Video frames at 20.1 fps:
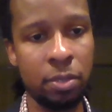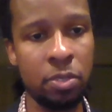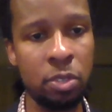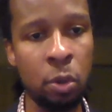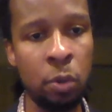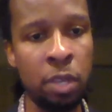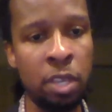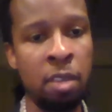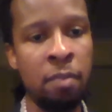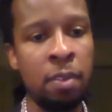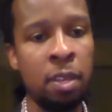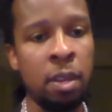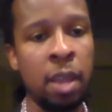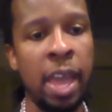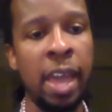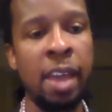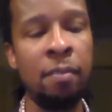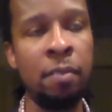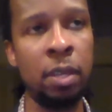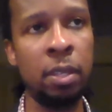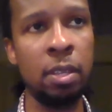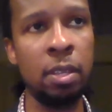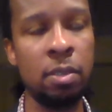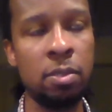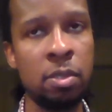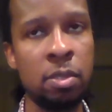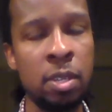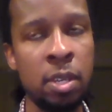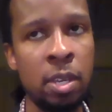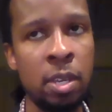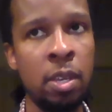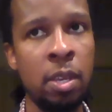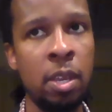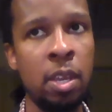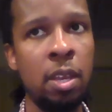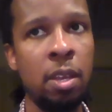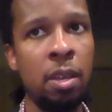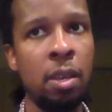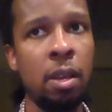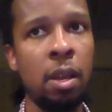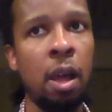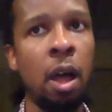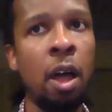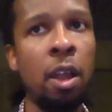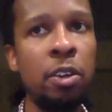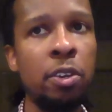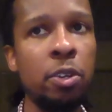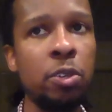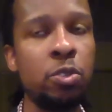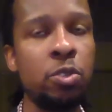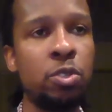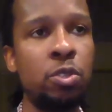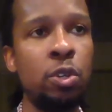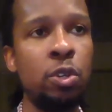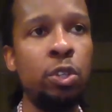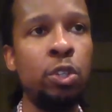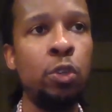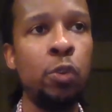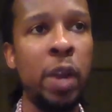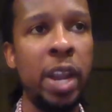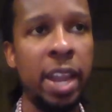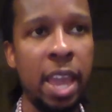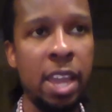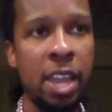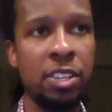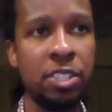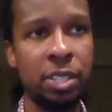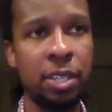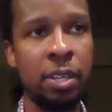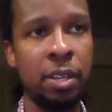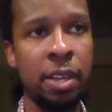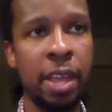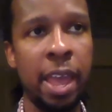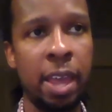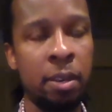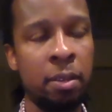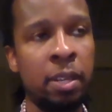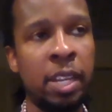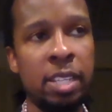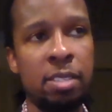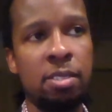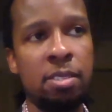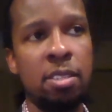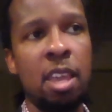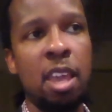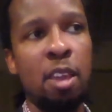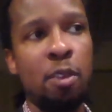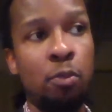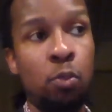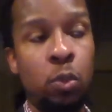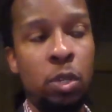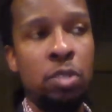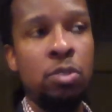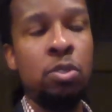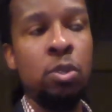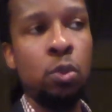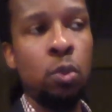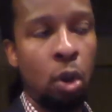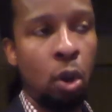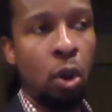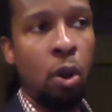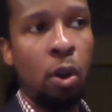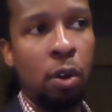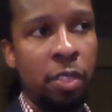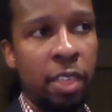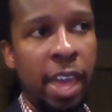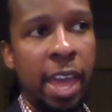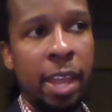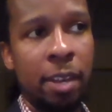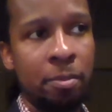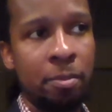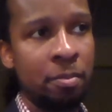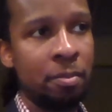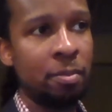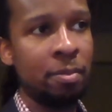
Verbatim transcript: So even having this understood gradation that, let's say, if we do call that